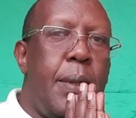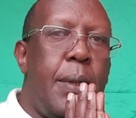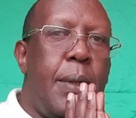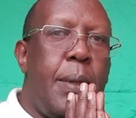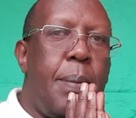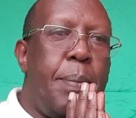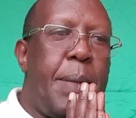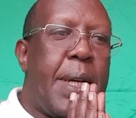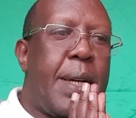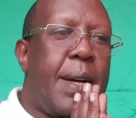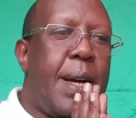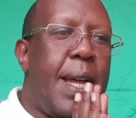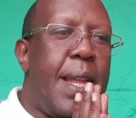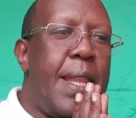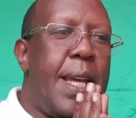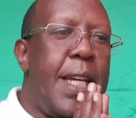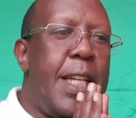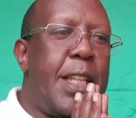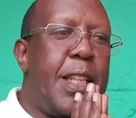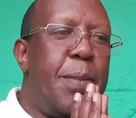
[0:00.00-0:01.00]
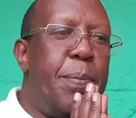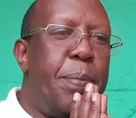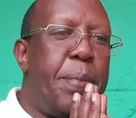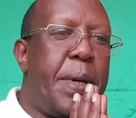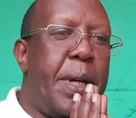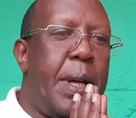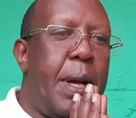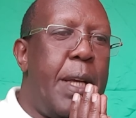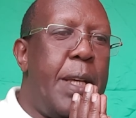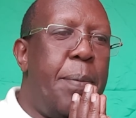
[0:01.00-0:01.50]
but rather it
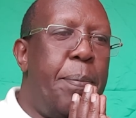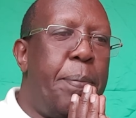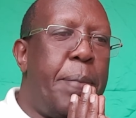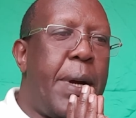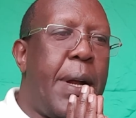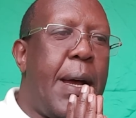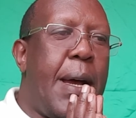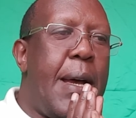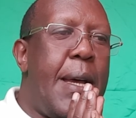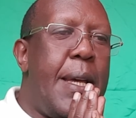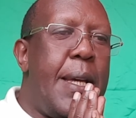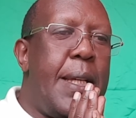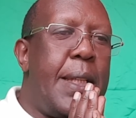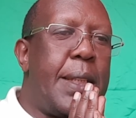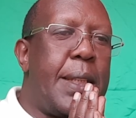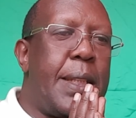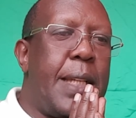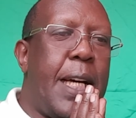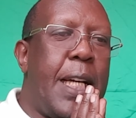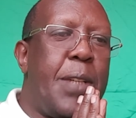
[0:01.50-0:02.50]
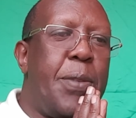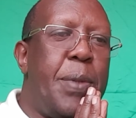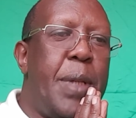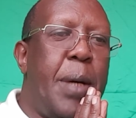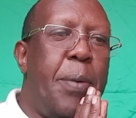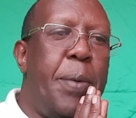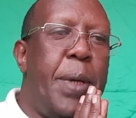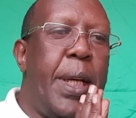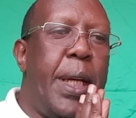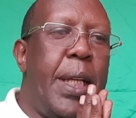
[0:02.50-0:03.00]
implies that we
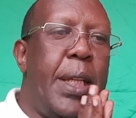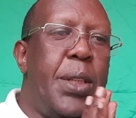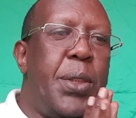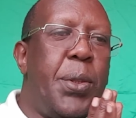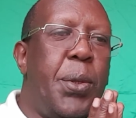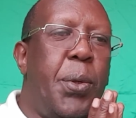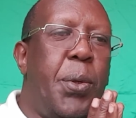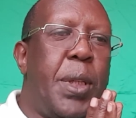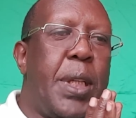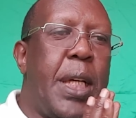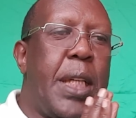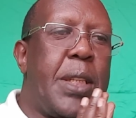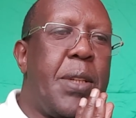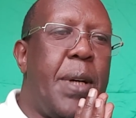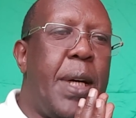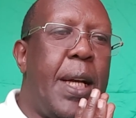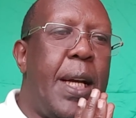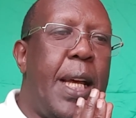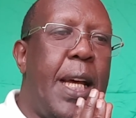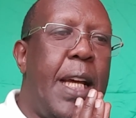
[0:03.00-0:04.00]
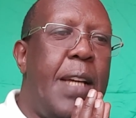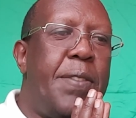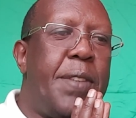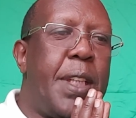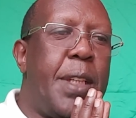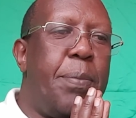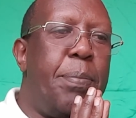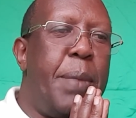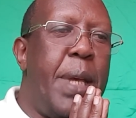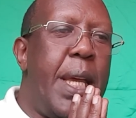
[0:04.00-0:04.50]
are willing to look at our lives
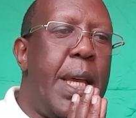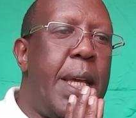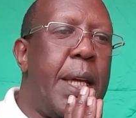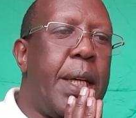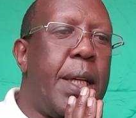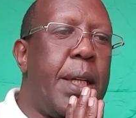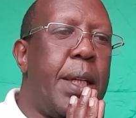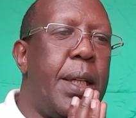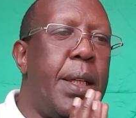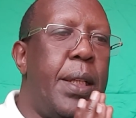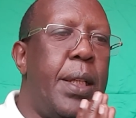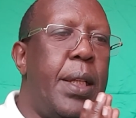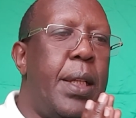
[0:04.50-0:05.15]
and make